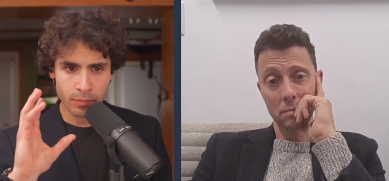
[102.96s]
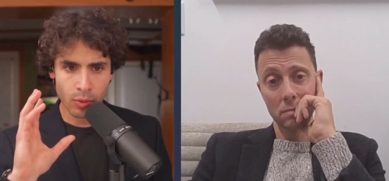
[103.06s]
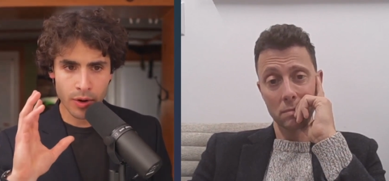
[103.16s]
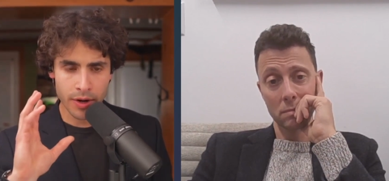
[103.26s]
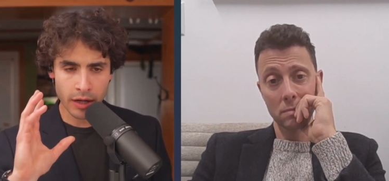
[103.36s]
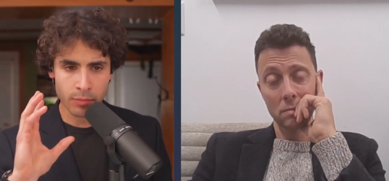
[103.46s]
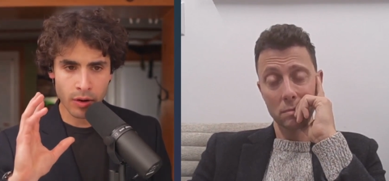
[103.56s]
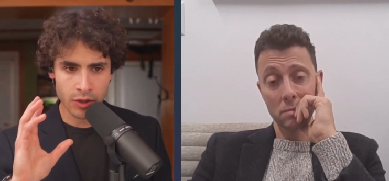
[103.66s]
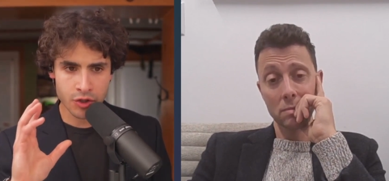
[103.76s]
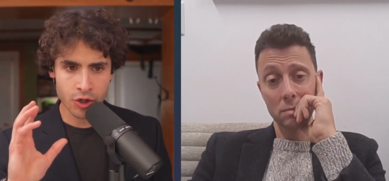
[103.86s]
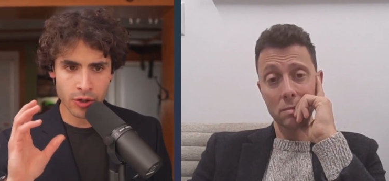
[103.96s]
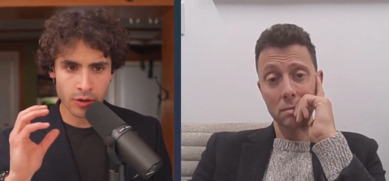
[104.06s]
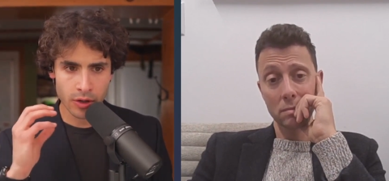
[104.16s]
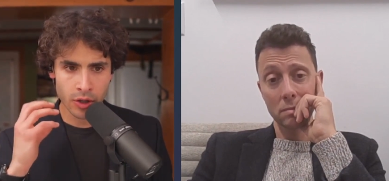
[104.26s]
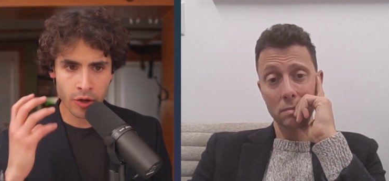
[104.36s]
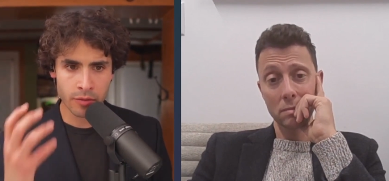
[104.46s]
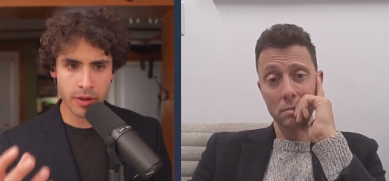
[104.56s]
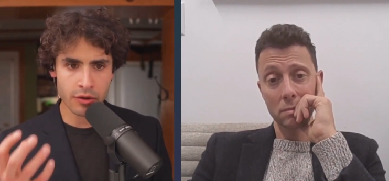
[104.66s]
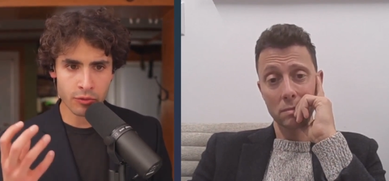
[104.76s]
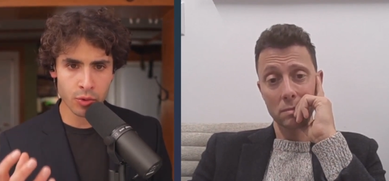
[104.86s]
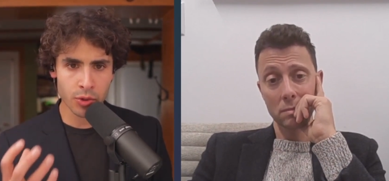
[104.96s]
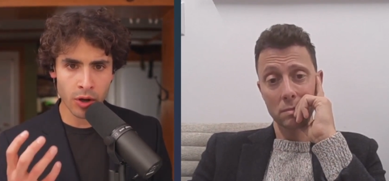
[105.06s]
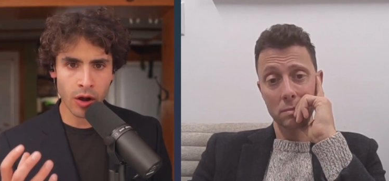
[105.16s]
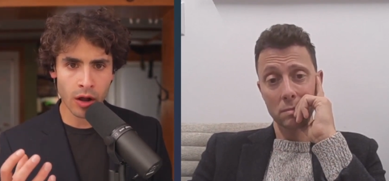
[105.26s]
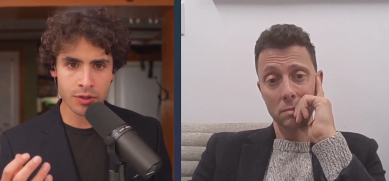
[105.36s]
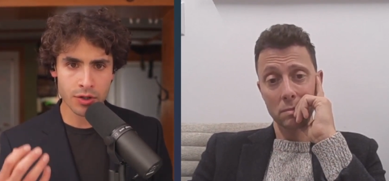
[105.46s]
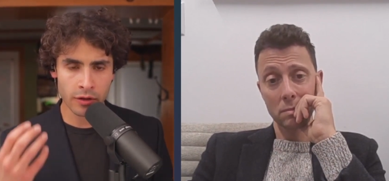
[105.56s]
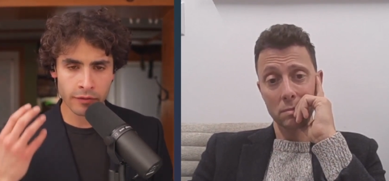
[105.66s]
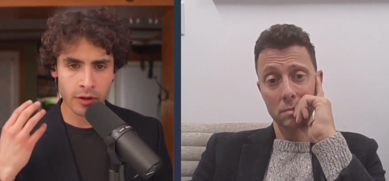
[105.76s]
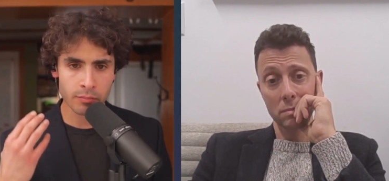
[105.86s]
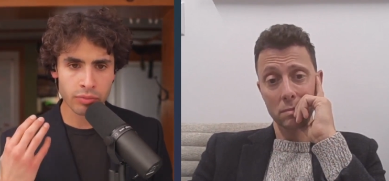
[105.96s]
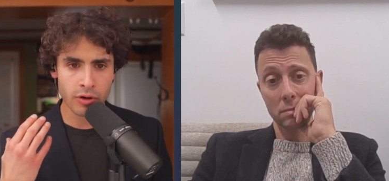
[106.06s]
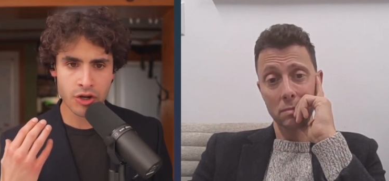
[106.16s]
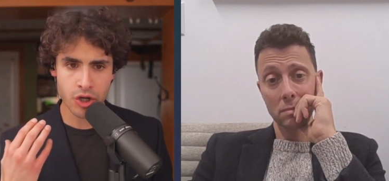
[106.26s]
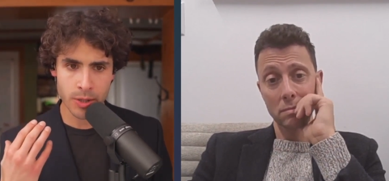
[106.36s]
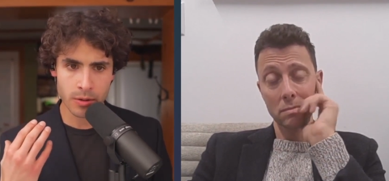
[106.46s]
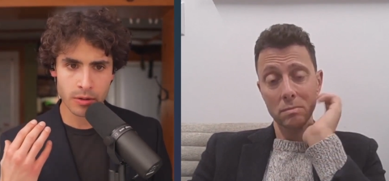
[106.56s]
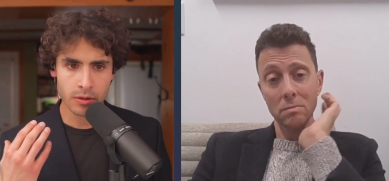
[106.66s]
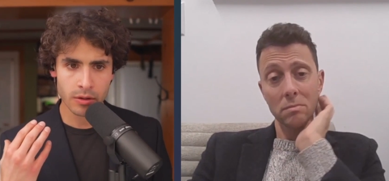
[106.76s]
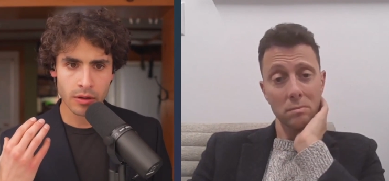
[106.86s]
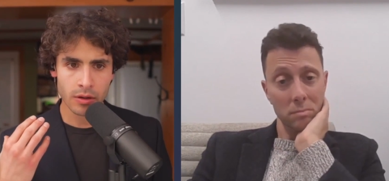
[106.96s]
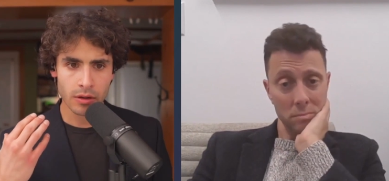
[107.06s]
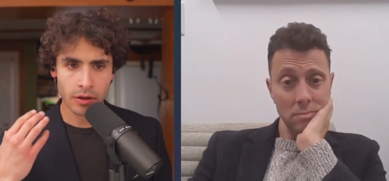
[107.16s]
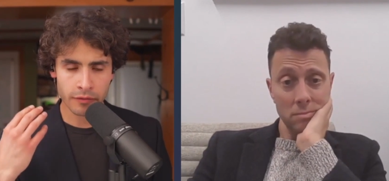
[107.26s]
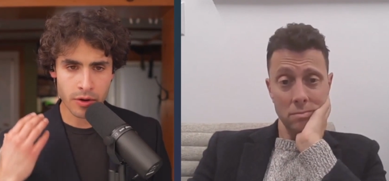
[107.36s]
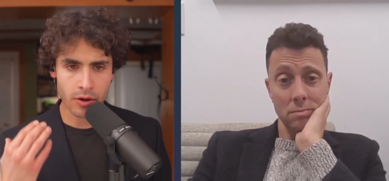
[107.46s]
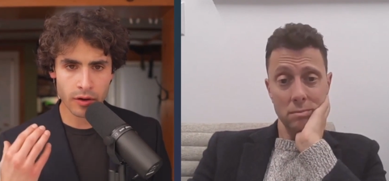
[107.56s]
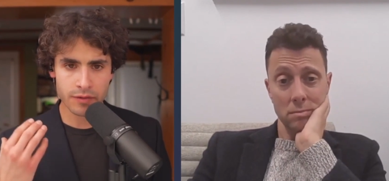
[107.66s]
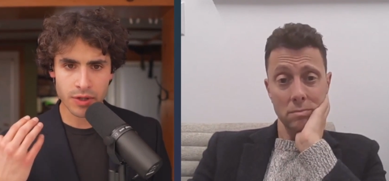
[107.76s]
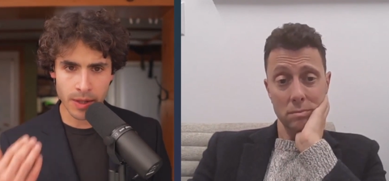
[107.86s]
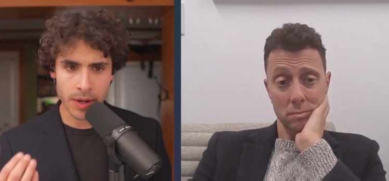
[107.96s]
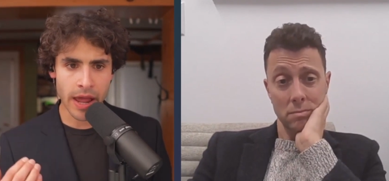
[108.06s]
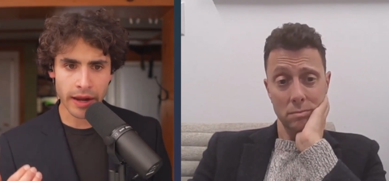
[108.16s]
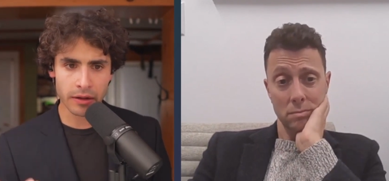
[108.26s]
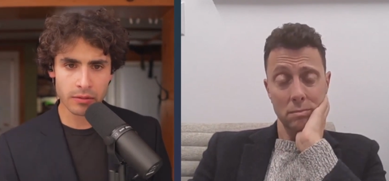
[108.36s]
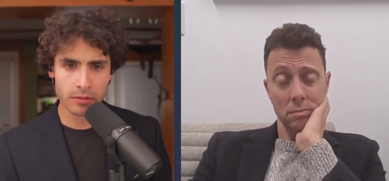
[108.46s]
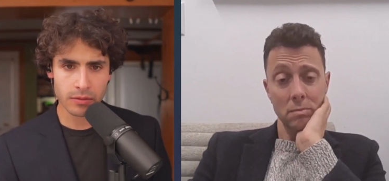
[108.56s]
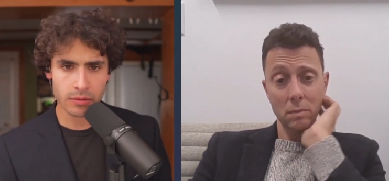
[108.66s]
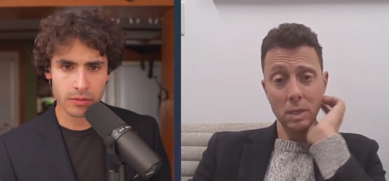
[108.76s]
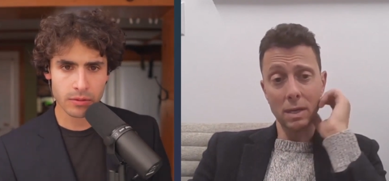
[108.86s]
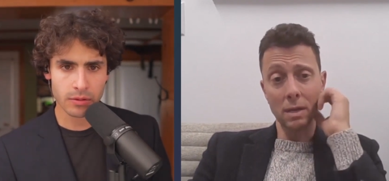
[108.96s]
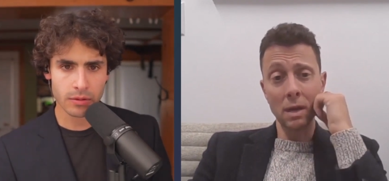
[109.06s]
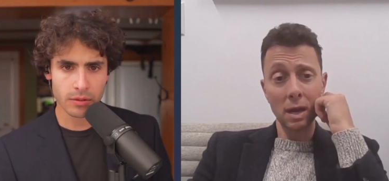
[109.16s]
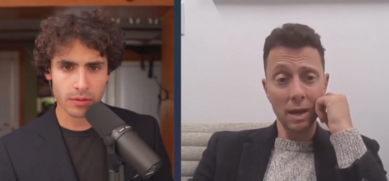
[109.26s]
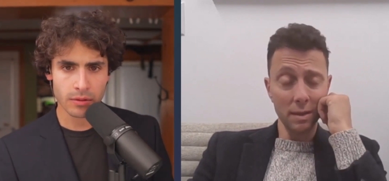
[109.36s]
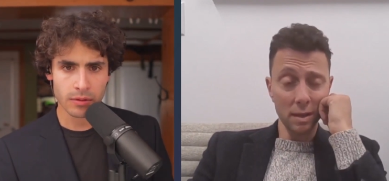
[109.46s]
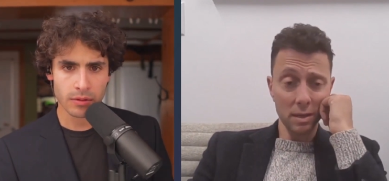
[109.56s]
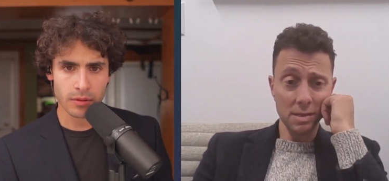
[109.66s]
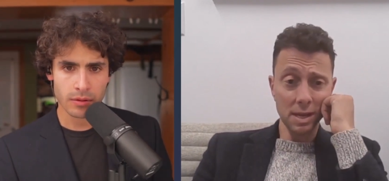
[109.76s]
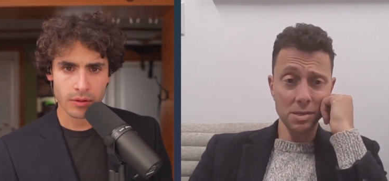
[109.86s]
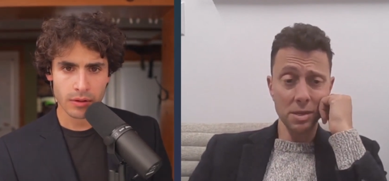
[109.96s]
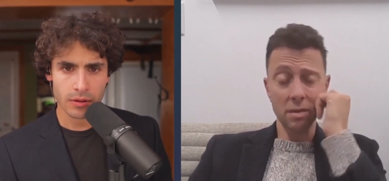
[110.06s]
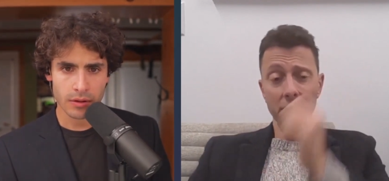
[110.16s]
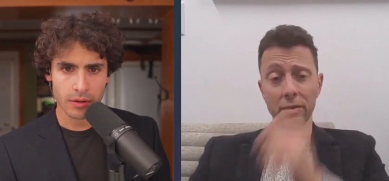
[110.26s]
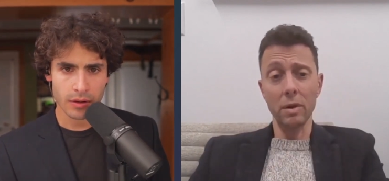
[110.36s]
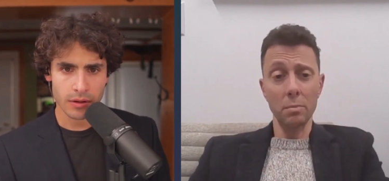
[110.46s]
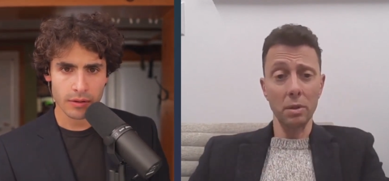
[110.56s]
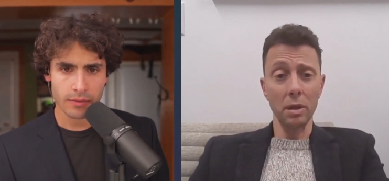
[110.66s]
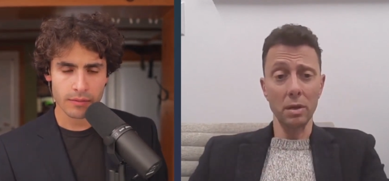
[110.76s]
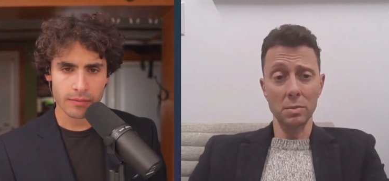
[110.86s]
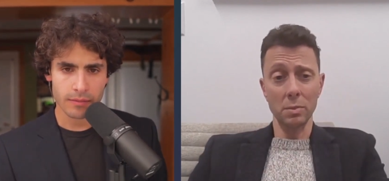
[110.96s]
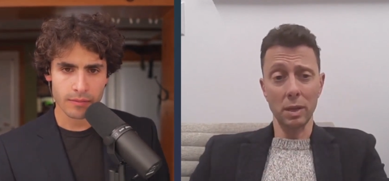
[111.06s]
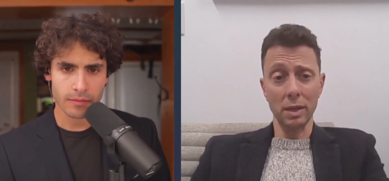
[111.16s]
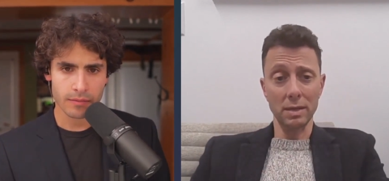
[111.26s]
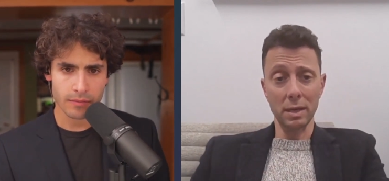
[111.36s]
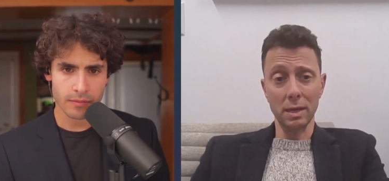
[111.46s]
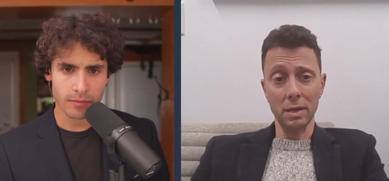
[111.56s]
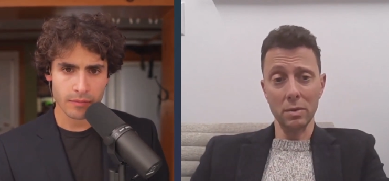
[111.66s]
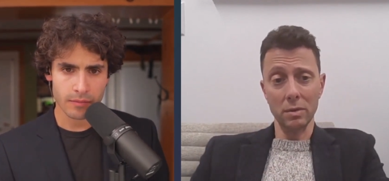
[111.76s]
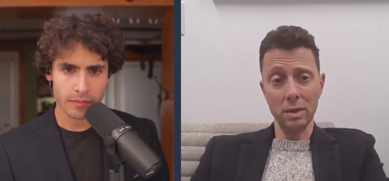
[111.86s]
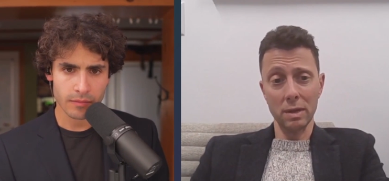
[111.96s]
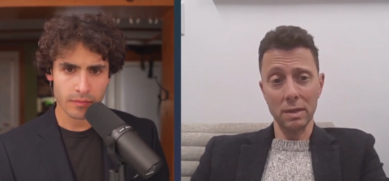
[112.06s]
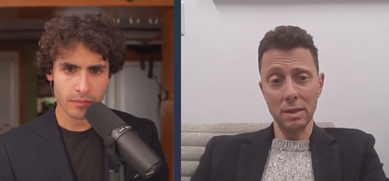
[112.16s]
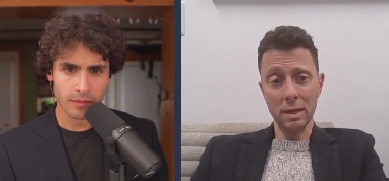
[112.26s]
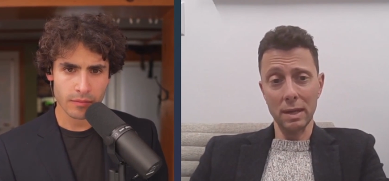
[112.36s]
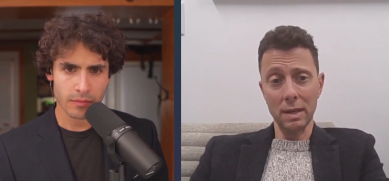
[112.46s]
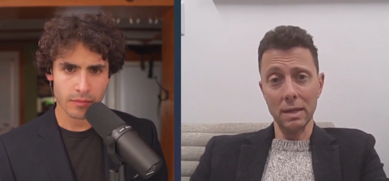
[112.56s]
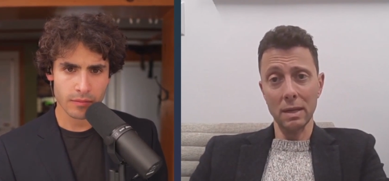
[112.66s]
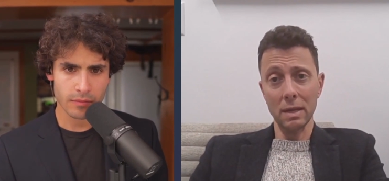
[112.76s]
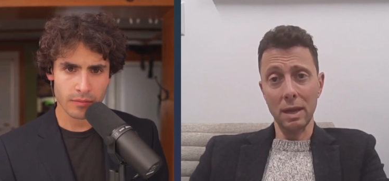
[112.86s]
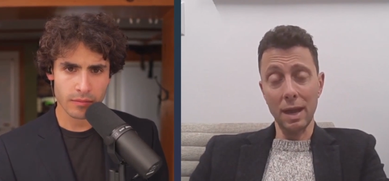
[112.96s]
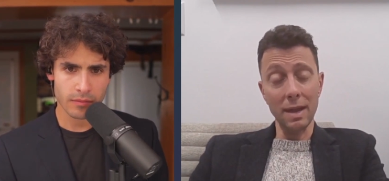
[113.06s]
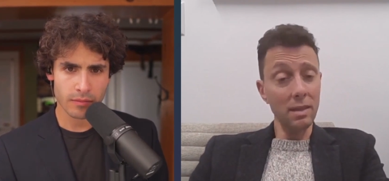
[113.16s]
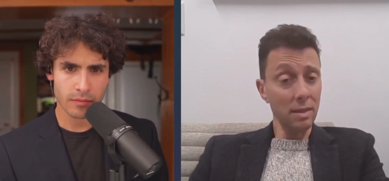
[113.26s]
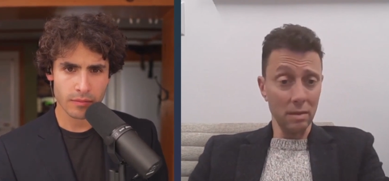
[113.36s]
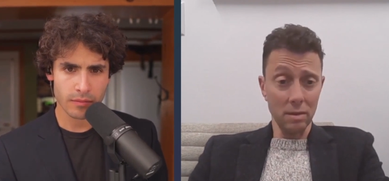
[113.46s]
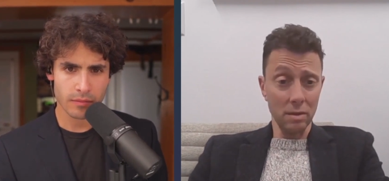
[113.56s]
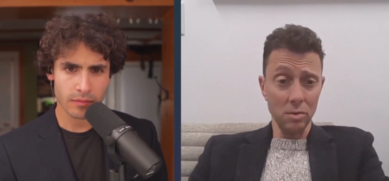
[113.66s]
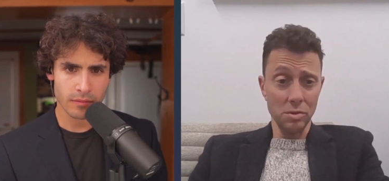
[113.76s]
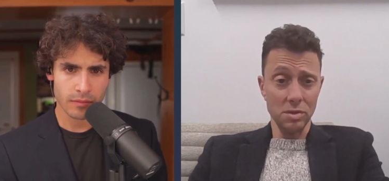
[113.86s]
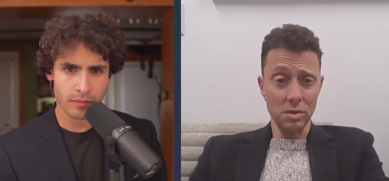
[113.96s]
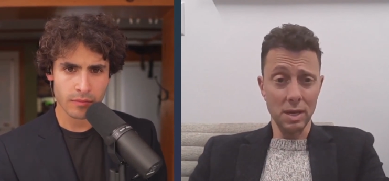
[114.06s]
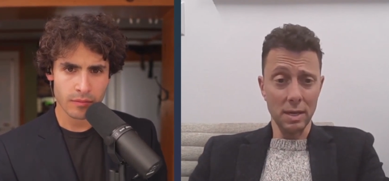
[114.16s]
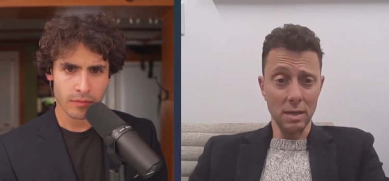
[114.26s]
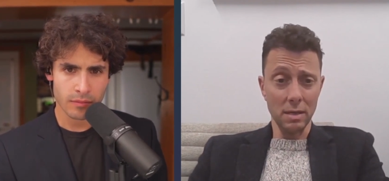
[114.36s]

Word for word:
Speaker 1: poor neck posture could be a root cause of compression of nerves in the neck?
Speaker 2: Yeah, I think it's actually a very plausible idea. I don't think that any anything that you just said